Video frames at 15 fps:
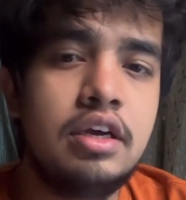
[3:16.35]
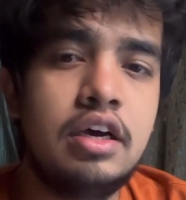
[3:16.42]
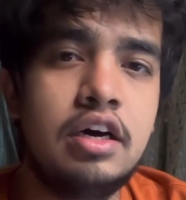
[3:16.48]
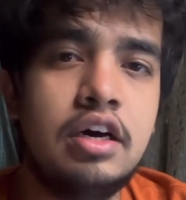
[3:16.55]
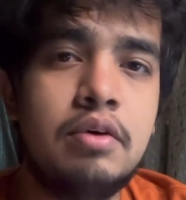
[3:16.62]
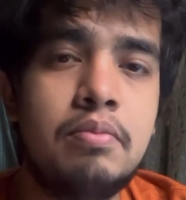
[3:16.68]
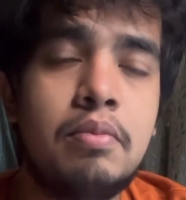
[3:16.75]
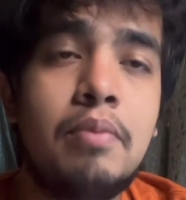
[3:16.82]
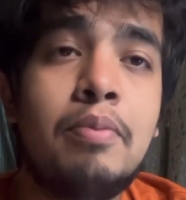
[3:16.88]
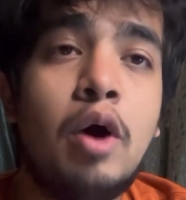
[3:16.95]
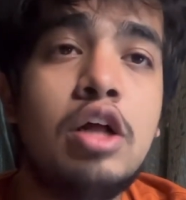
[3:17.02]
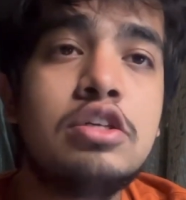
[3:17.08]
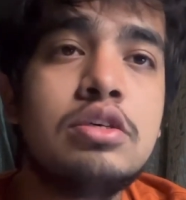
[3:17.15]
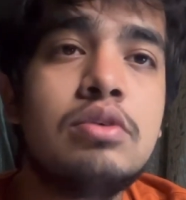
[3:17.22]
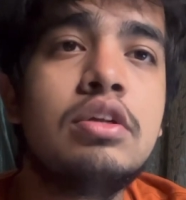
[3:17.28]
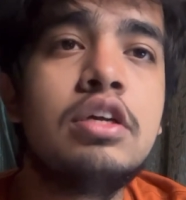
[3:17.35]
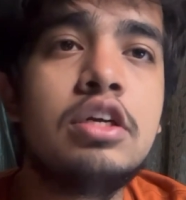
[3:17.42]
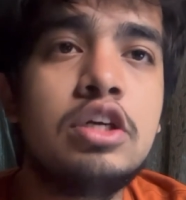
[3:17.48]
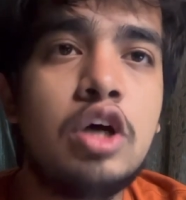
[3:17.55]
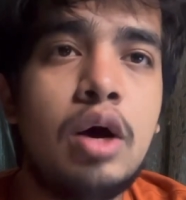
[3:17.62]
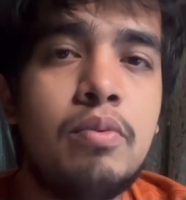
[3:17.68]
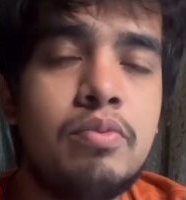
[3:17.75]
Balls over the
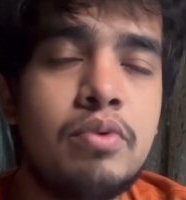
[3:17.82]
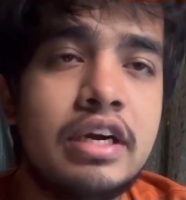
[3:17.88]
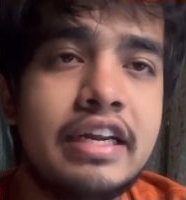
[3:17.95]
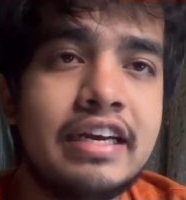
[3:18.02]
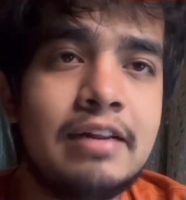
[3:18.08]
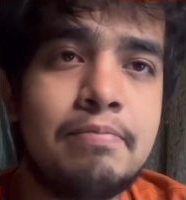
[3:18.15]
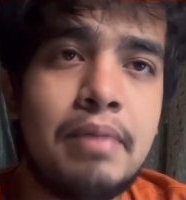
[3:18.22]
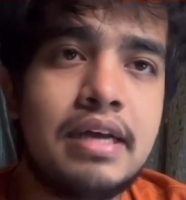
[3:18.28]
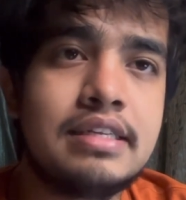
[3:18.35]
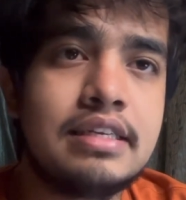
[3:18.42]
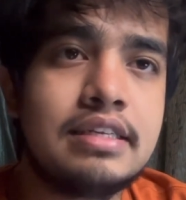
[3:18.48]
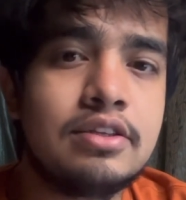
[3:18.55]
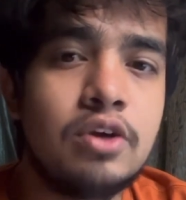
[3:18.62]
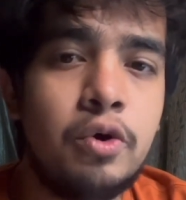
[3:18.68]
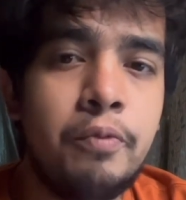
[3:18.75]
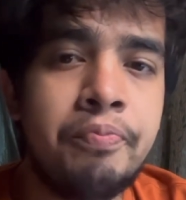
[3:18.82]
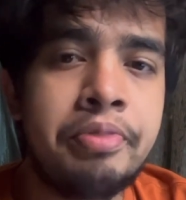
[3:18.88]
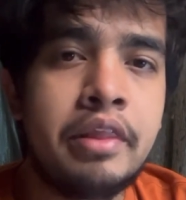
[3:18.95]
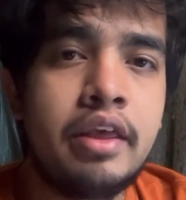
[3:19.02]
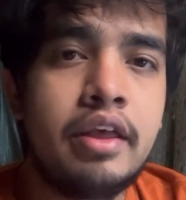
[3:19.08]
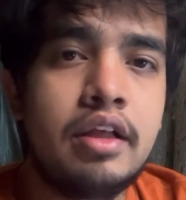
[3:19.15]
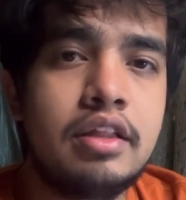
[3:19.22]
top, vertical passes. So
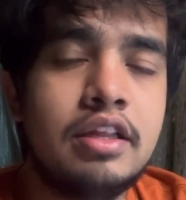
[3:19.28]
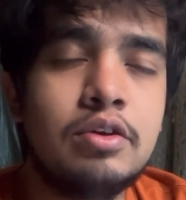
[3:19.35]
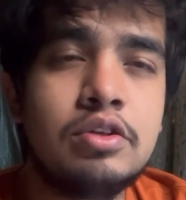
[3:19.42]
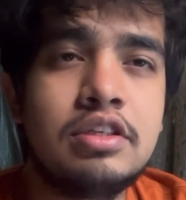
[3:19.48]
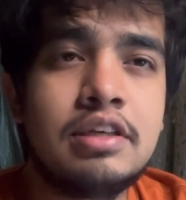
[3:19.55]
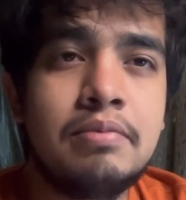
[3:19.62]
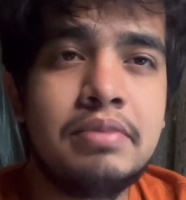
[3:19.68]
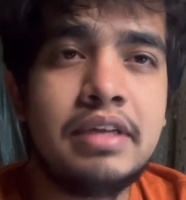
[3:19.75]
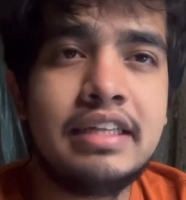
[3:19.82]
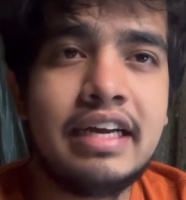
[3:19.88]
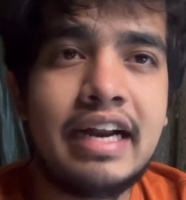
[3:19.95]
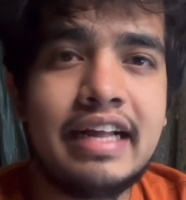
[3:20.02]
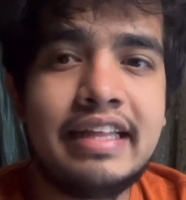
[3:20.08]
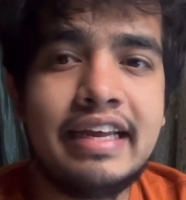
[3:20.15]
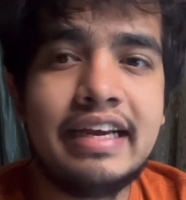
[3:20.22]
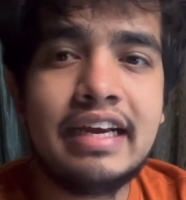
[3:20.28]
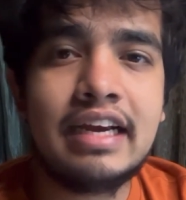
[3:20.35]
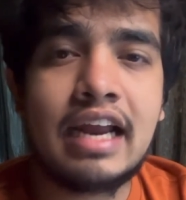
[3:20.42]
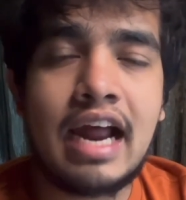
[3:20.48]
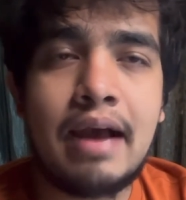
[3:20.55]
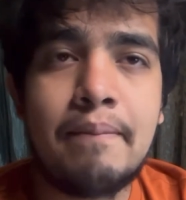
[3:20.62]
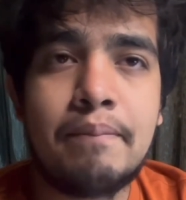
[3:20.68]
this was something that I think
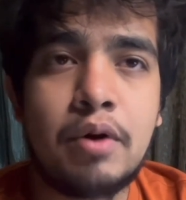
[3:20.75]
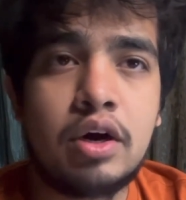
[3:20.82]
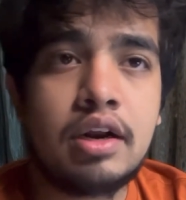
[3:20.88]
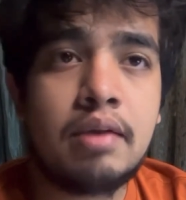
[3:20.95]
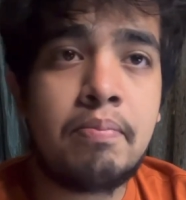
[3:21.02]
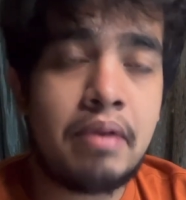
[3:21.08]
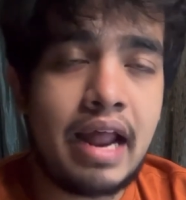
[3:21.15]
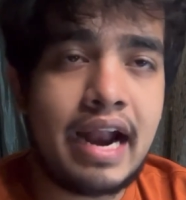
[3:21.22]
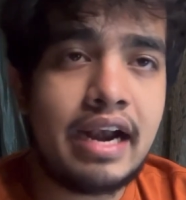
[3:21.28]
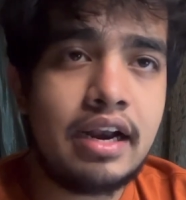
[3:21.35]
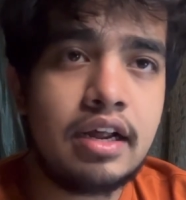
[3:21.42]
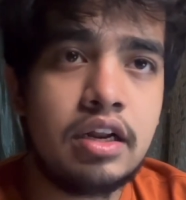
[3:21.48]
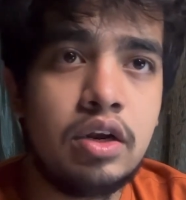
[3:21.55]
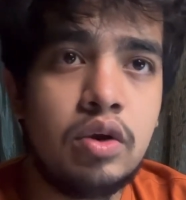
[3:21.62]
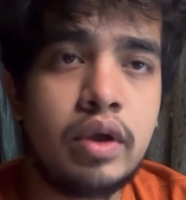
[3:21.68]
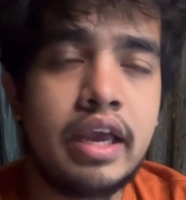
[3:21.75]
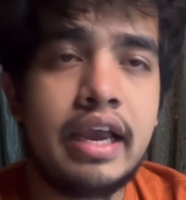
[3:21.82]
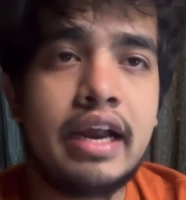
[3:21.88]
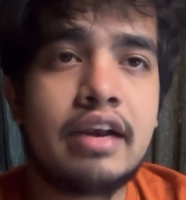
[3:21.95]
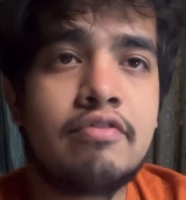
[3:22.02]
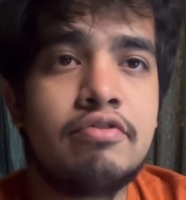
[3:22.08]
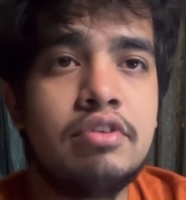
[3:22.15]
Graham Potter planned,
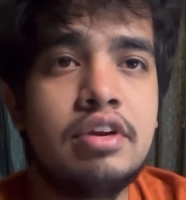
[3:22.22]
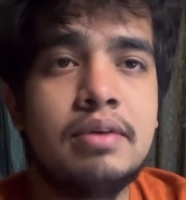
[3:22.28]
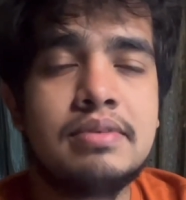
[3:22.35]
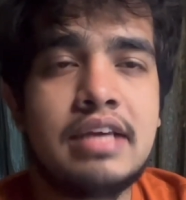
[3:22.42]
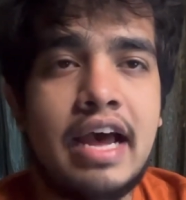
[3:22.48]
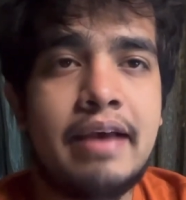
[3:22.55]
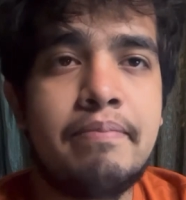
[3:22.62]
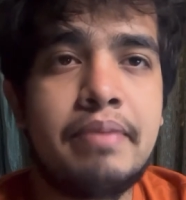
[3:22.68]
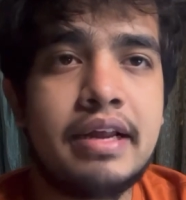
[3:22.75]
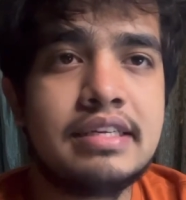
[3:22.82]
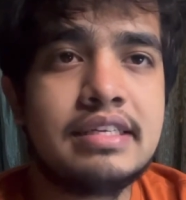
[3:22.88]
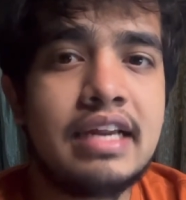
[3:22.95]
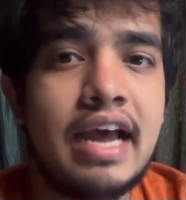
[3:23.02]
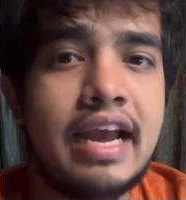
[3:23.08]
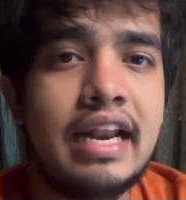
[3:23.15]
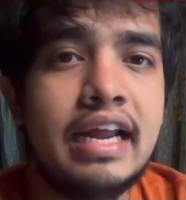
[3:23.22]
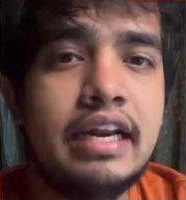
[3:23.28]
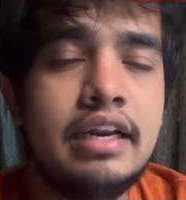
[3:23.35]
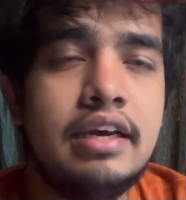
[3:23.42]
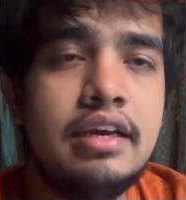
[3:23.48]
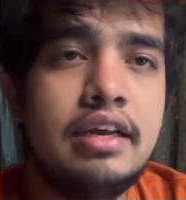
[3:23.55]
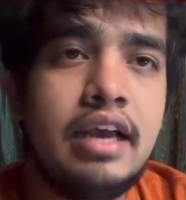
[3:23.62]
looking at Fulham's high press and high
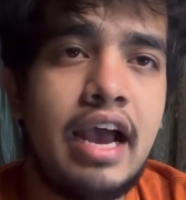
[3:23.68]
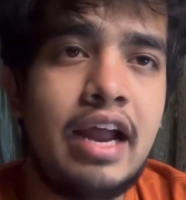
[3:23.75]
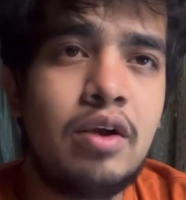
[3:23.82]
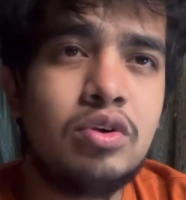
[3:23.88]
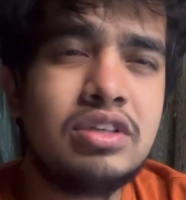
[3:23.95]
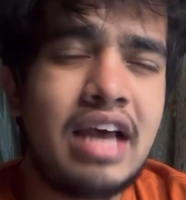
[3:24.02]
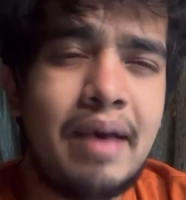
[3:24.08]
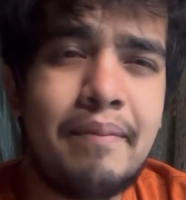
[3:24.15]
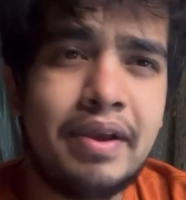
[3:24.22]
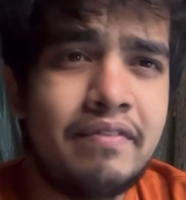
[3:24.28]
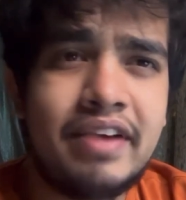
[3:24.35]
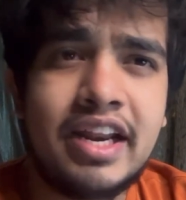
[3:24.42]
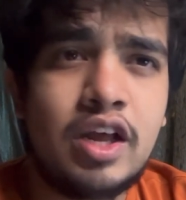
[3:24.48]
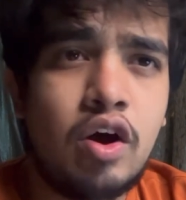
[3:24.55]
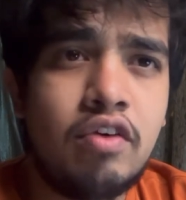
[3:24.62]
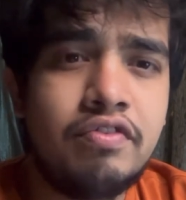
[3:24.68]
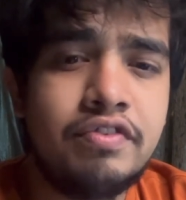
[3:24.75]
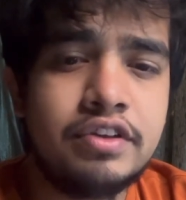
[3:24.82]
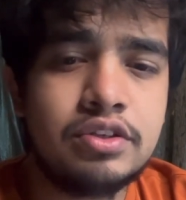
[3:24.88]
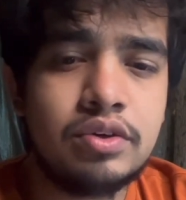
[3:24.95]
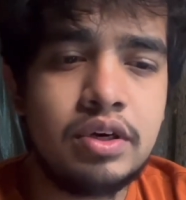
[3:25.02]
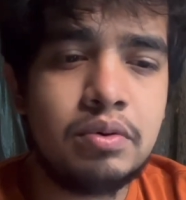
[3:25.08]
line, and it was happening very
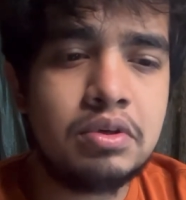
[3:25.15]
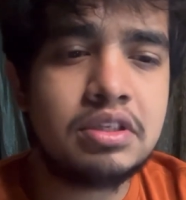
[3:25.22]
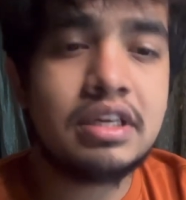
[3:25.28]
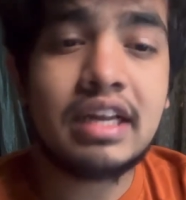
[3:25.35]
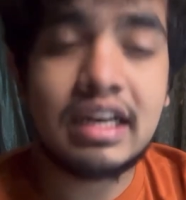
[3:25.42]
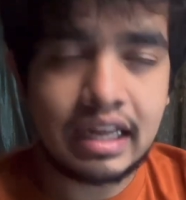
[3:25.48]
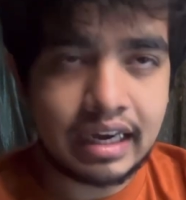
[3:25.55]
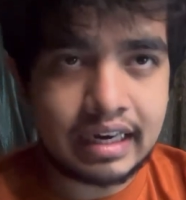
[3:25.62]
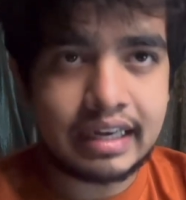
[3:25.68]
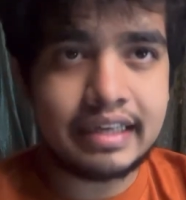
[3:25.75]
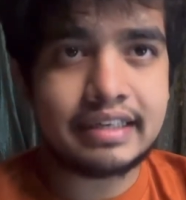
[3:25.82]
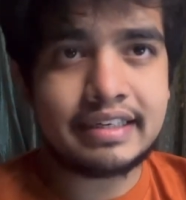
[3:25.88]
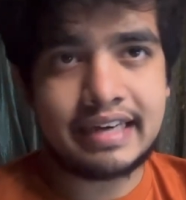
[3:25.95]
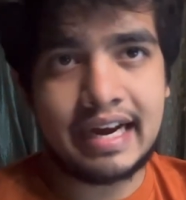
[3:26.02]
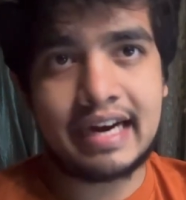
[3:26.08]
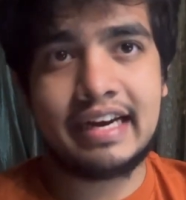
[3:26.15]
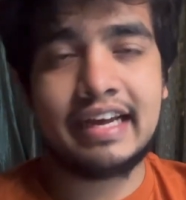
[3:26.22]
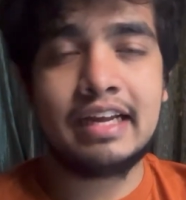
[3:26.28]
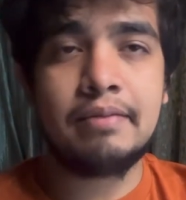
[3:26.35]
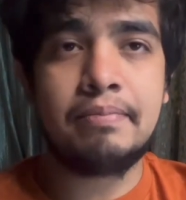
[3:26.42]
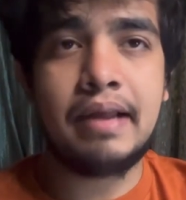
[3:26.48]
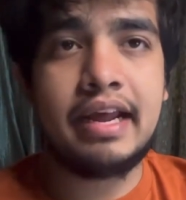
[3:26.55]
often. So it was clearly a
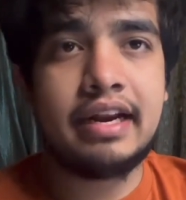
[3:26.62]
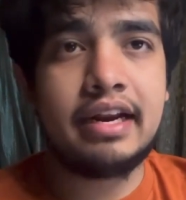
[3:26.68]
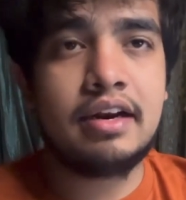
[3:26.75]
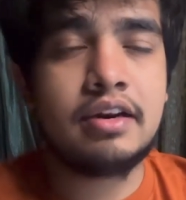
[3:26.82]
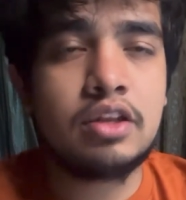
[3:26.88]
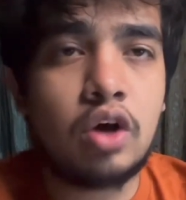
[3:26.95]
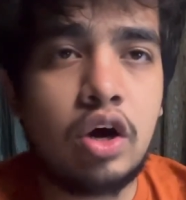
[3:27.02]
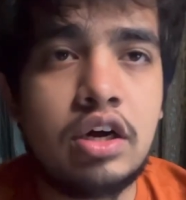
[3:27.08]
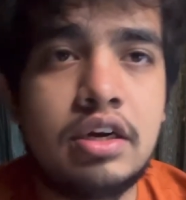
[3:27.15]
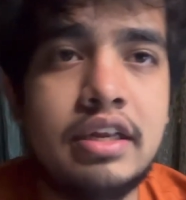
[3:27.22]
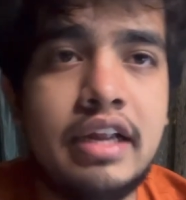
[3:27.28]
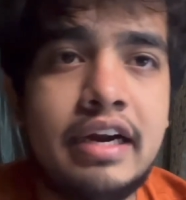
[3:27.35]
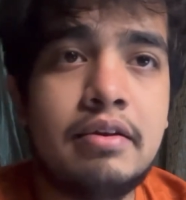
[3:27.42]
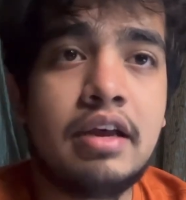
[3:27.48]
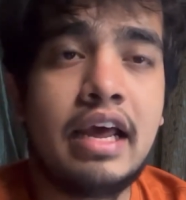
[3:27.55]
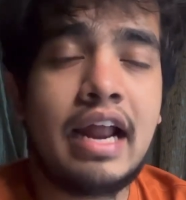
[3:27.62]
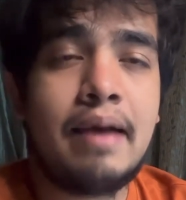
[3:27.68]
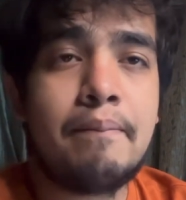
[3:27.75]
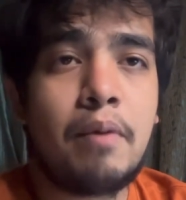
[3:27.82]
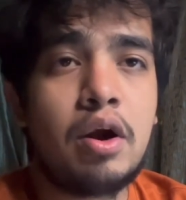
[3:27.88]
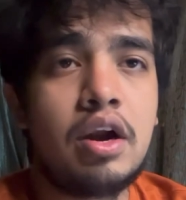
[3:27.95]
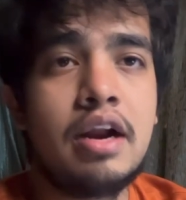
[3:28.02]
tactical plan and thought that
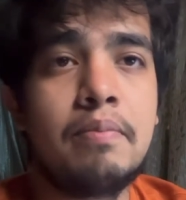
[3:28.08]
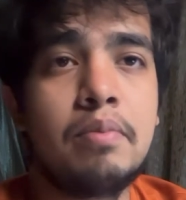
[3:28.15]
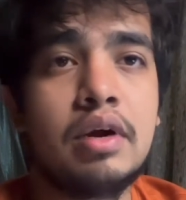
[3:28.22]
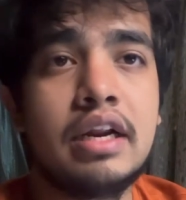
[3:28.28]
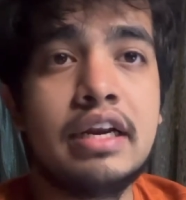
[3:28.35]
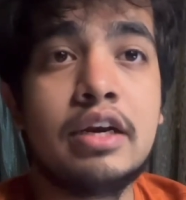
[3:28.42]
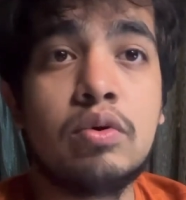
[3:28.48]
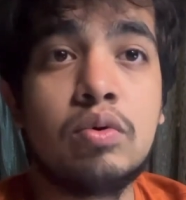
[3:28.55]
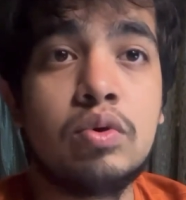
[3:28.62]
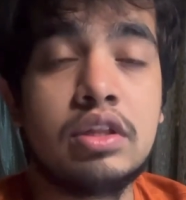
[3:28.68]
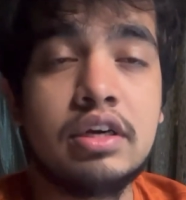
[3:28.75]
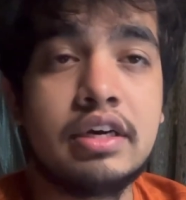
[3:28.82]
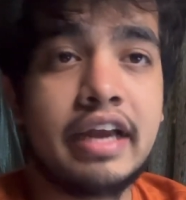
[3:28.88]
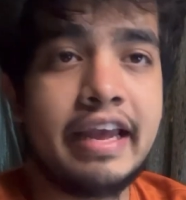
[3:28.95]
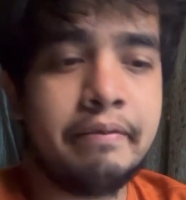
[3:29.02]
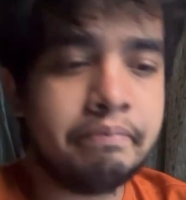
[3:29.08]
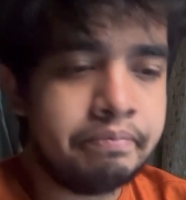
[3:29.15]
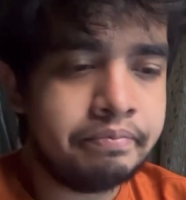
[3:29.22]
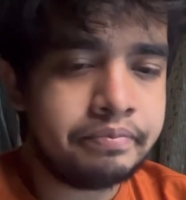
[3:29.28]
Graham Potter had put into the game.